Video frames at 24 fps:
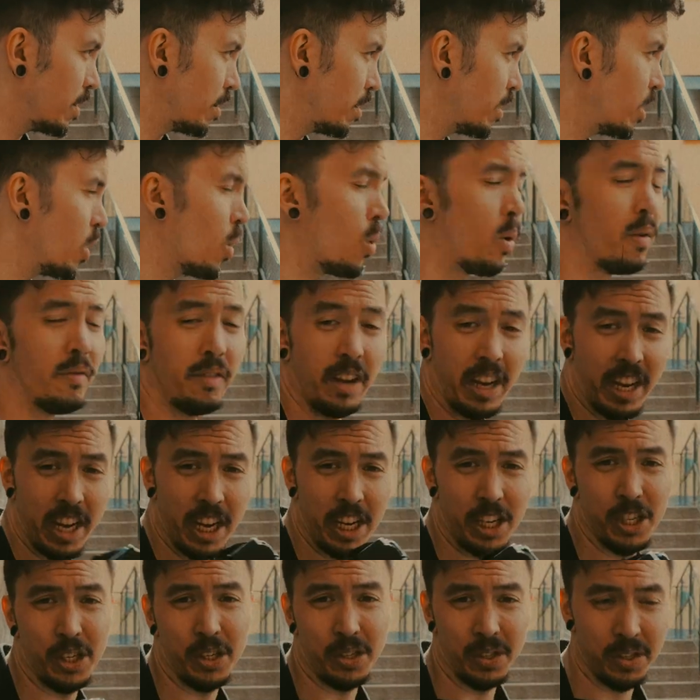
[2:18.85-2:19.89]
go on
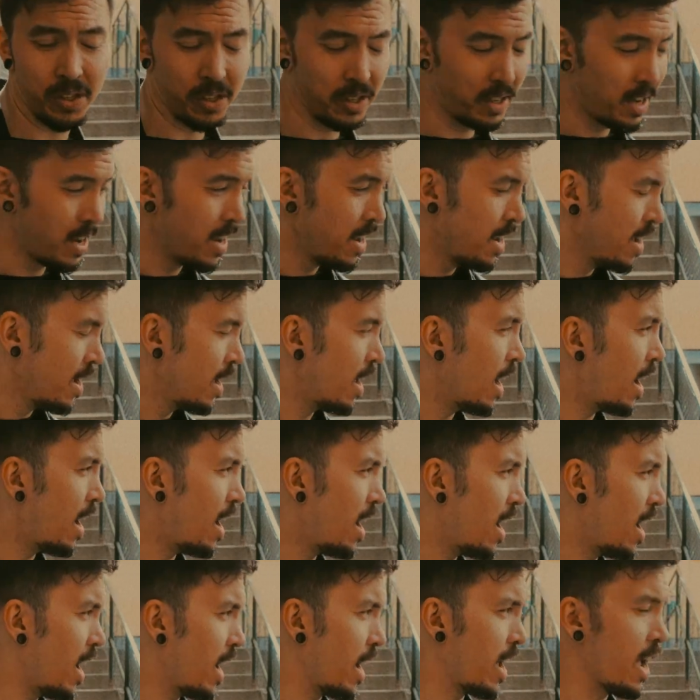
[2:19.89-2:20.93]
vacations.
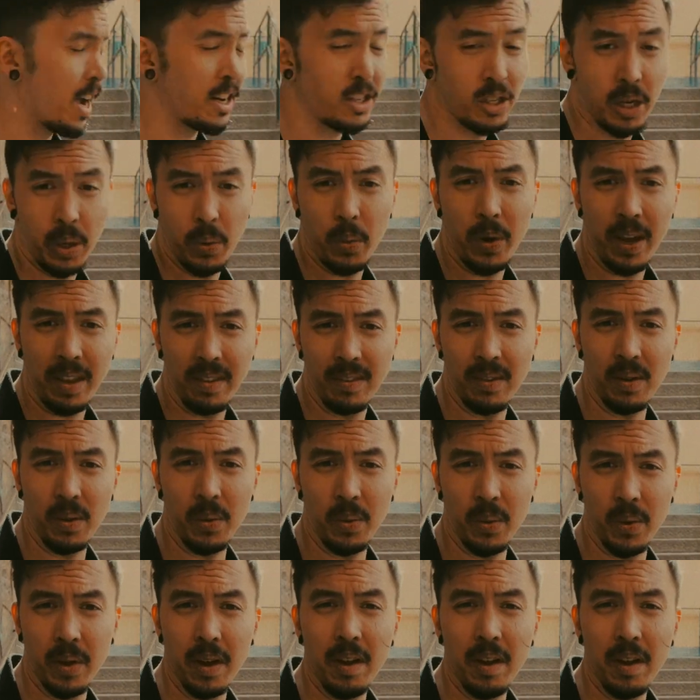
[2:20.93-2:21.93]
I actually went to